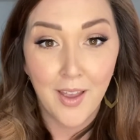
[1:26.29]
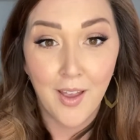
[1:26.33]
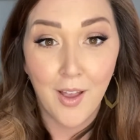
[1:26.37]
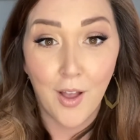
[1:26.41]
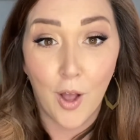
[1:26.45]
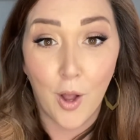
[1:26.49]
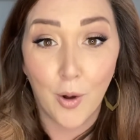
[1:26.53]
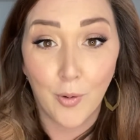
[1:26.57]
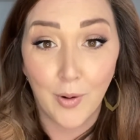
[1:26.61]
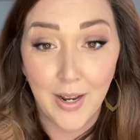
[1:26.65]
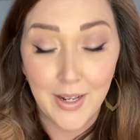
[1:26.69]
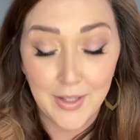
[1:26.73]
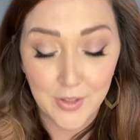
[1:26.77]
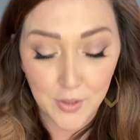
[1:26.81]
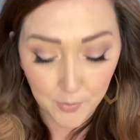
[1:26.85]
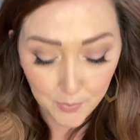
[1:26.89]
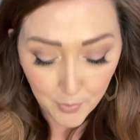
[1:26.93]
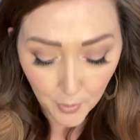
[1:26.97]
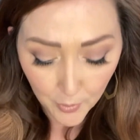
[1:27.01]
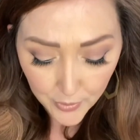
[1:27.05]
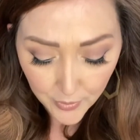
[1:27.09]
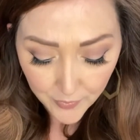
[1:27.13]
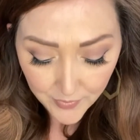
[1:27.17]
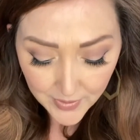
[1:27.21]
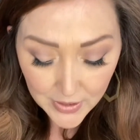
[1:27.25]
All right, so
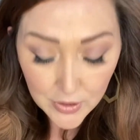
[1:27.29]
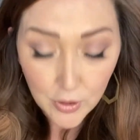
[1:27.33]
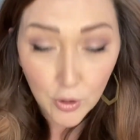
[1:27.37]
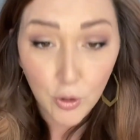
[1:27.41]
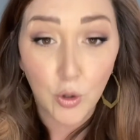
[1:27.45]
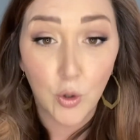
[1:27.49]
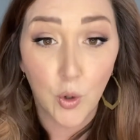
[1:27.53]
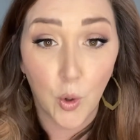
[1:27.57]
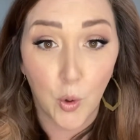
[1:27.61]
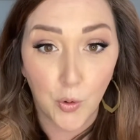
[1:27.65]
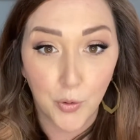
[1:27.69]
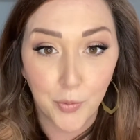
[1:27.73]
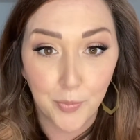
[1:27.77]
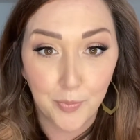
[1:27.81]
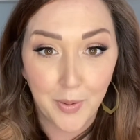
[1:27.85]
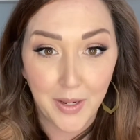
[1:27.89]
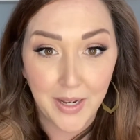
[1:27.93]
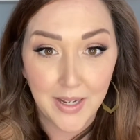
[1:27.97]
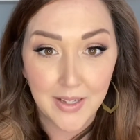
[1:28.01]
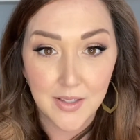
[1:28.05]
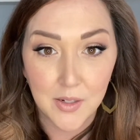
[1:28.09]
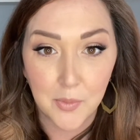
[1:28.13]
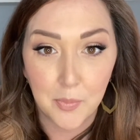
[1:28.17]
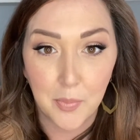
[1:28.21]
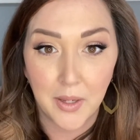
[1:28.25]
both of these are gold
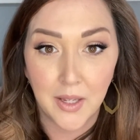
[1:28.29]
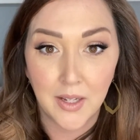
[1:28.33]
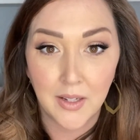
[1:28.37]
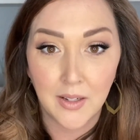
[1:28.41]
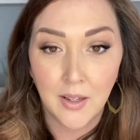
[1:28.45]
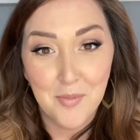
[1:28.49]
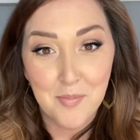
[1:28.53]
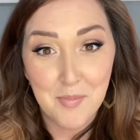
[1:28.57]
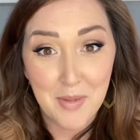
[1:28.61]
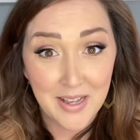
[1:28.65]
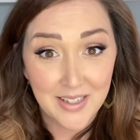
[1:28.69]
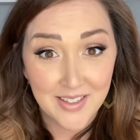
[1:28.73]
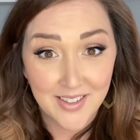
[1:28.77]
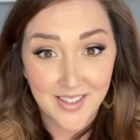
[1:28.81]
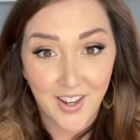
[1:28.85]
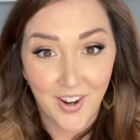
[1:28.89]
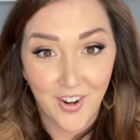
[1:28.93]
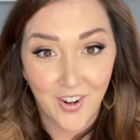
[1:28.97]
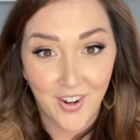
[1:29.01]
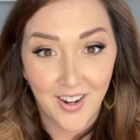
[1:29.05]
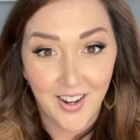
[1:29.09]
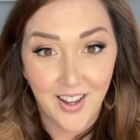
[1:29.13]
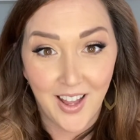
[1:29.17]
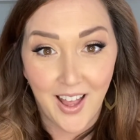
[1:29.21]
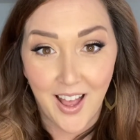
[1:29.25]
based, but
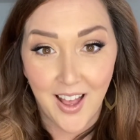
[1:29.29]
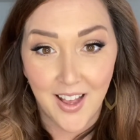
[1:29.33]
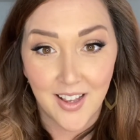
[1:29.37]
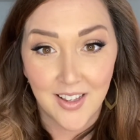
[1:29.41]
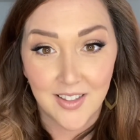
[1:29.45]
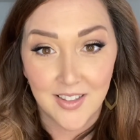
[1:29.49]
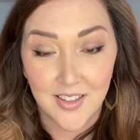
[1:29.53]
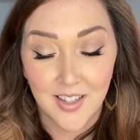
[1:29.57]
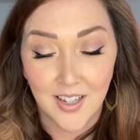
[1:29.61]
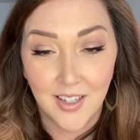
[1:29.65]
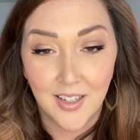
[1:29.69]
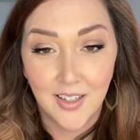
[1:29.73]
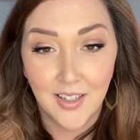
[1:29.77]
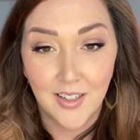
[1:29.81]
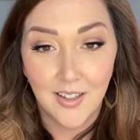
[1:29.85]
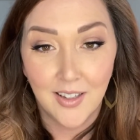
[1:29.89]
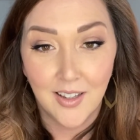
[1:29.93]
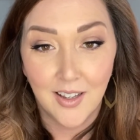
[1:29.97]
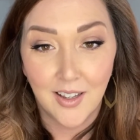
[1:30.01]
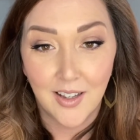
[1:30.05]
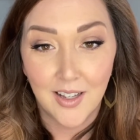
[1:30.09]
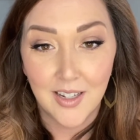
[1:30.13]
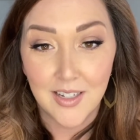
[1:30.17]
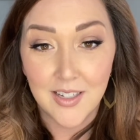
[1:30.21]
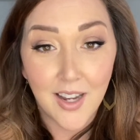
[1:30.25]
mascara has
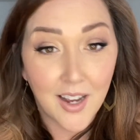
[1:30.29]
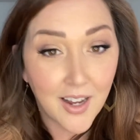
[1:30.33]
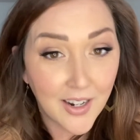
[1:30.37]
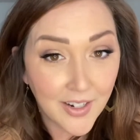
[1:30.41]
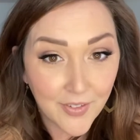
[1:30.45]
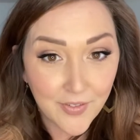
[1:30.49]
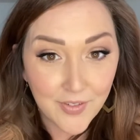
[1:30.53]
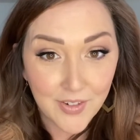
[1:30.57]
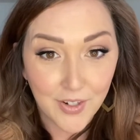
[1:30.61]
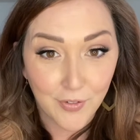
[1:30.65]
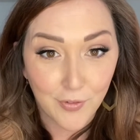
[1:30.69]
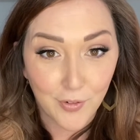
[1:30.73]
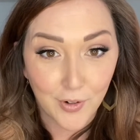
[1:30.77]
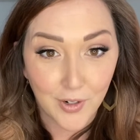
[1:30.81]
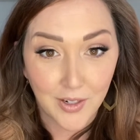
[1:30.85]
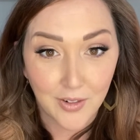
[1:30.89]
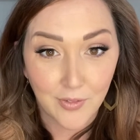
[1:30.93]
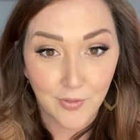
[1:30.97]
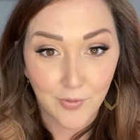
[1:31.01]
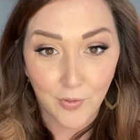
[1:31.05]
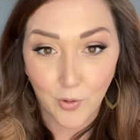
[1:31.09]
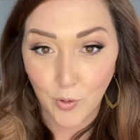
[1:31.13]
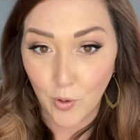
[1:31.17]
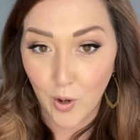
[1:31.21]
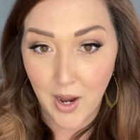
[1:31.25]
a ton of different
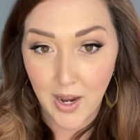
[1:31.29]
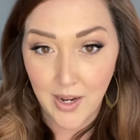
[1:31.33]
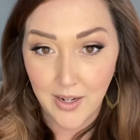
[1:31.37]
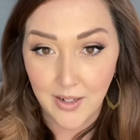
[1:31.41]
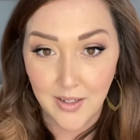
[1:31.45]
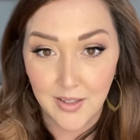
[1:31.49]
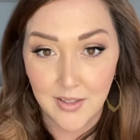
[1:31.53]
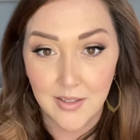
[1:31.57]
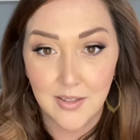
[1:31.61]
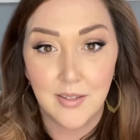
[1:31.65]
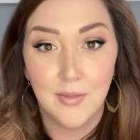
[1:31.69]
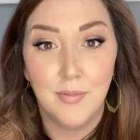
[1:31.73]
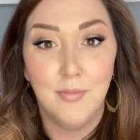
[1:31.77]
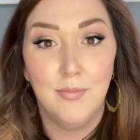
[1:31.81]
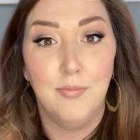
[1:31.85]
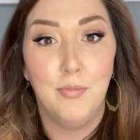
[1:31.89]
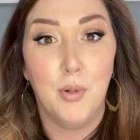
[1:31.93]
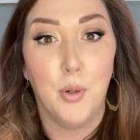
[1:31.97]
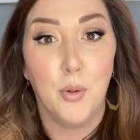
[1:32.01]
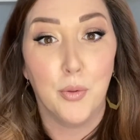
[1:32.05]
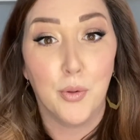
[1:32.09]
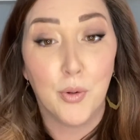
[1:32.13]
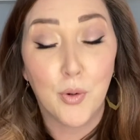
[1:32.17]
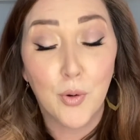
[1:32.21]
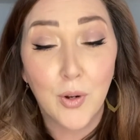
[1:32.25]
varieties,
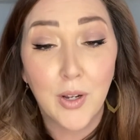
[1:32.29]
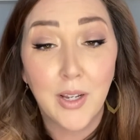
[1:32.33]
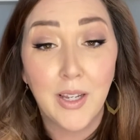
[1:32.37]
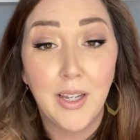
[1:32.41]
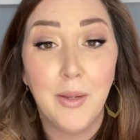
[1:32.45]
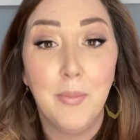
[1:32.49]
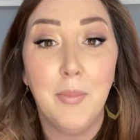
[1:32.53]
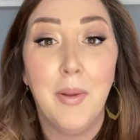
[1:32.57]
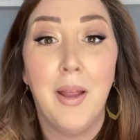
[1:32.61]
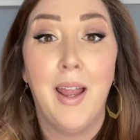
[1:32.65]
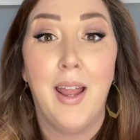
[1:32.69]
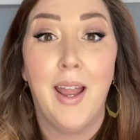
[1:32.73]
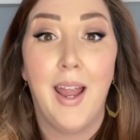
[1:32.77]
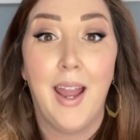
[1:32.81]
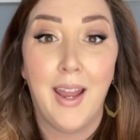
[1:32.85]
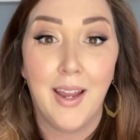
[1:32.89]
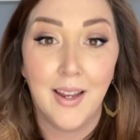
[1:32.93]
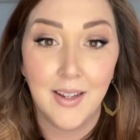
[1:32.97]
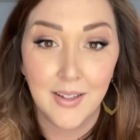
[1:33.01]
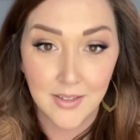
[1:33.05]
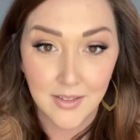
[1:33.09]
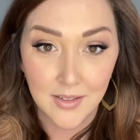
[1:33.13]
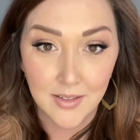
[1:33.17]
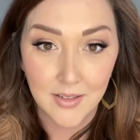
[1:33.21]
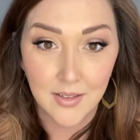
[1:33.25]
both cream
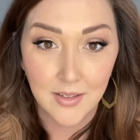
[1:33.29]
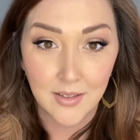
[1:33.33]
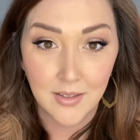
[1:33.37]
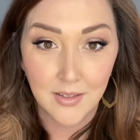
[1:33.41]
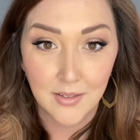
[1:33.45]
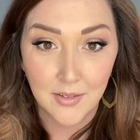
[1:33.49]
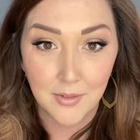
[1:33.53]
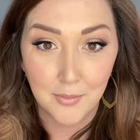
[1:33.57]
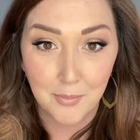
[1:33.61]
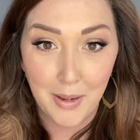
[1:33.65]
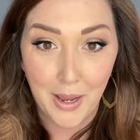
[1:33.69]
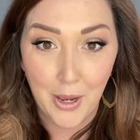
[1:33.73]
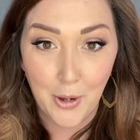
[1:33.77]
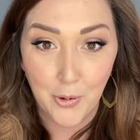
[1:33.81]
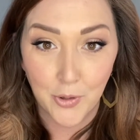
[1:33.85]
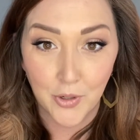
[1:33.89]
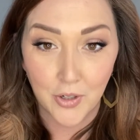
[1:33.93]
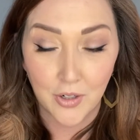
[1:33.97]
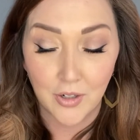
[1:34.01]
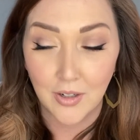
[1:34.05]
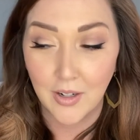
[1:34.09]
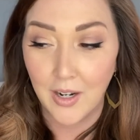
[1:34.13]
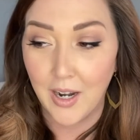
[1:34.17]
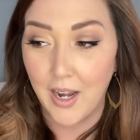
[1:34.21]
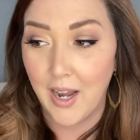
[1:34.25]
and
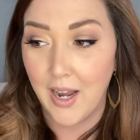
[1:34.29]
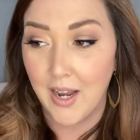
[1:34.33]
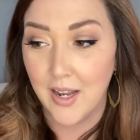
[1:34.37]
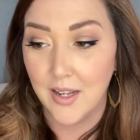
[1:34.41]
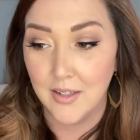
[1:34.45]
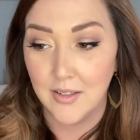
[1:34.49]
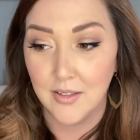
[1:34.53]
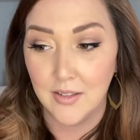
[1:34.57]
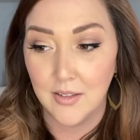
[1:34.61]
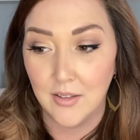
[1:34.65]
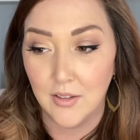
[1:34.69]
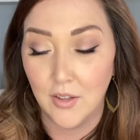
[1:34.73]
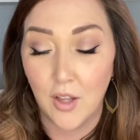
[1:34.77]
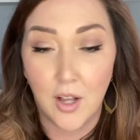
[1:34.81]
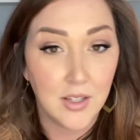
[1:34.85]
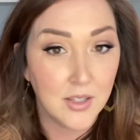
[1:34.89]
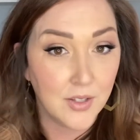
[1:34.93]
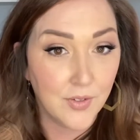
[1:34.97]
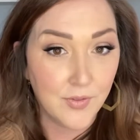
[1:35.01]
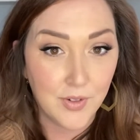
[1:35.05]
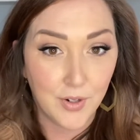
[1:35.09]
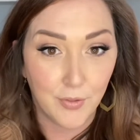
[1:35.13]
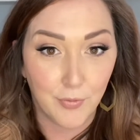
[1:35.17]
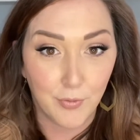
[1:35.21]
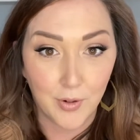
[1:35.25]
powder and lots of
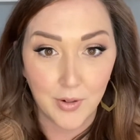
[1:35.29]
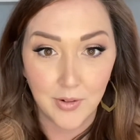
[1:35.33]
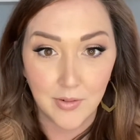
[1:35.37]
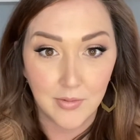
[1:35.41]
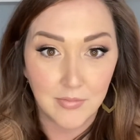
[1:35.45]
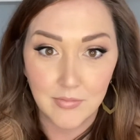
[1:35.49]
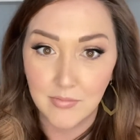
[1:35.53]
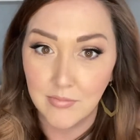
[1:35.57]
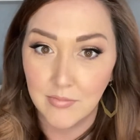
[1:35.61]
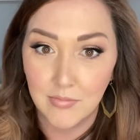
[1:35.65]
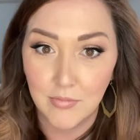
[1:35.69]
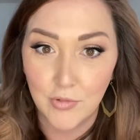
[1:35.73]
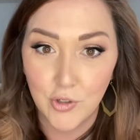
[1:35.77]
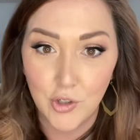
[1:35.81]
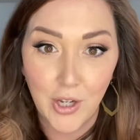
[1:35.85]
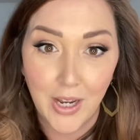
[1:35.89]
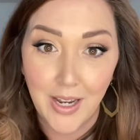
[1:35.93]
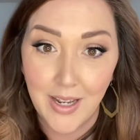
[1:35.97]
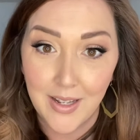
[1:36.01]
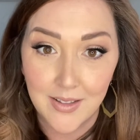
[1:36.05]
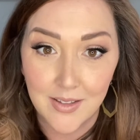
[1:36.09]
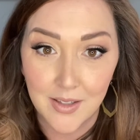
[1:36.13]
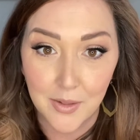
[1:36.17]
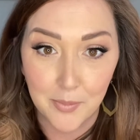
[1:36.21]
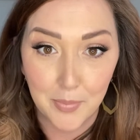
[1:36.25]
different
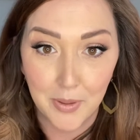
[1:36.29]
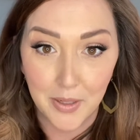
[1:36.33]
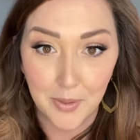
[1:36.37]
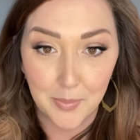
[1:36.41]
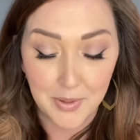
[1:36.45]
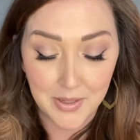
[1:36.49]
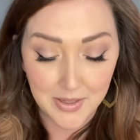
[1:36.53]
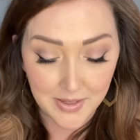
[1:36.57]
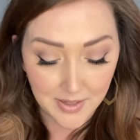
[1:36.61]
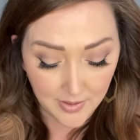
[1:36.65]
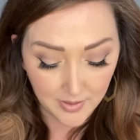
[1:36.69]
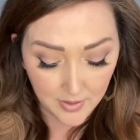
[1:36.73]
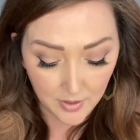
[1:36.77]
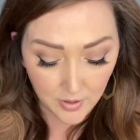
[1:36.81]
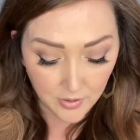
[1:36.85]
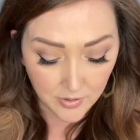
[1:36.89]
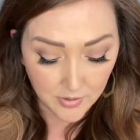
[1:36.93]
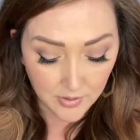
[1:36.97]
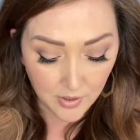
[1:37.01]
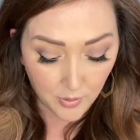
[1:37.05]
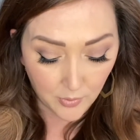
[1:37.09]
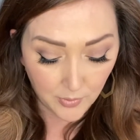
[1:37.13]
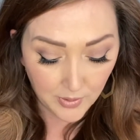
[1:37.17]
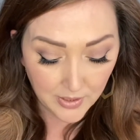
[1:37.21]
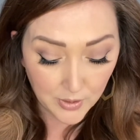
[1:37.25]
shades and pigments in there.
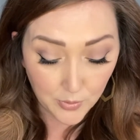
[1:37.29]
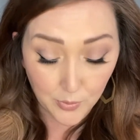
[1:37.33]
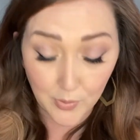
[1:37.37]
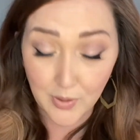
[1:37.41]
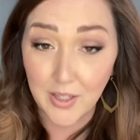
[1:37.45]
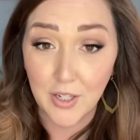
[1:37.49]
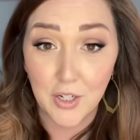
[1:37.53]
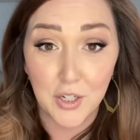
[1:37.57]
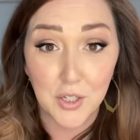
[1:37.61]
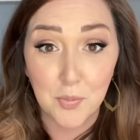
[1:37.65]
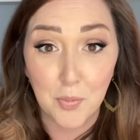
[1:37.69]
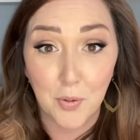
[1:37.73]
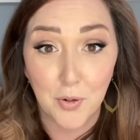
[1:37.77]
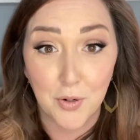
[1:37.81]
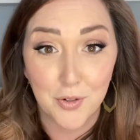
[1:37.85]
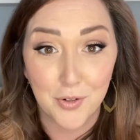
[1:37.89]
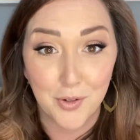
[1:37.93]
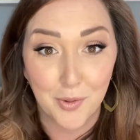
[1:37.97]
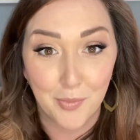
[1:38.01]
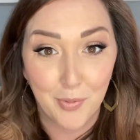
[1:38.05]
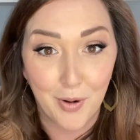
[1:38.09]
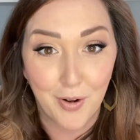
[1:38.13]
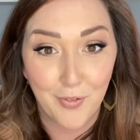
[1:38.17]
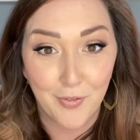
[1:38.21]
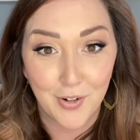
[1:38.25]
So it's really just personal
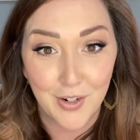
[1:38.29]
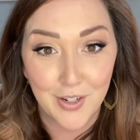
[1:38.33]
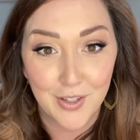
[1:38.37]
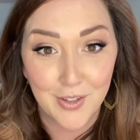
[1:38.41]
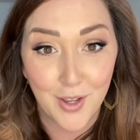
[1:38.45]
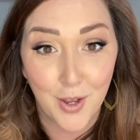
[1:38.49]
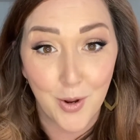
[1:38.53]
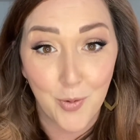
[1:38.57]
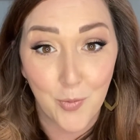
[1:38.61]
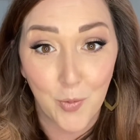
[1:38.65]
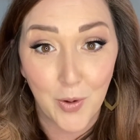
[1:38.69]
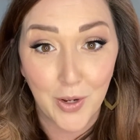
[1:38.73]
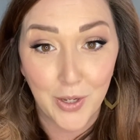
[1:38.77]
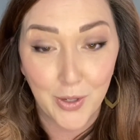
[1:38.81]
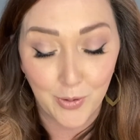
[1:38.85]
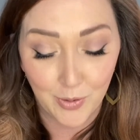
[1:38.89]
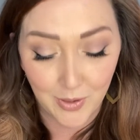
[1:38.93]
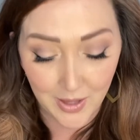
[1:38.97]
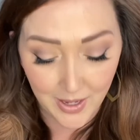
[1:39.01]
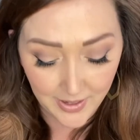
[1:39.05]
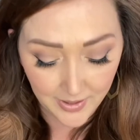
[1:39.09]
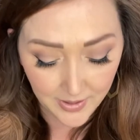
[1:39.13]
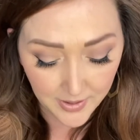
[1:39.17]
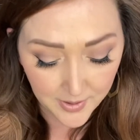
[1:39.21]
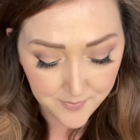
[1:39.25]
preference on what you
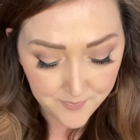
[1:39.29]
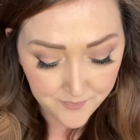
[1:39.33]
like.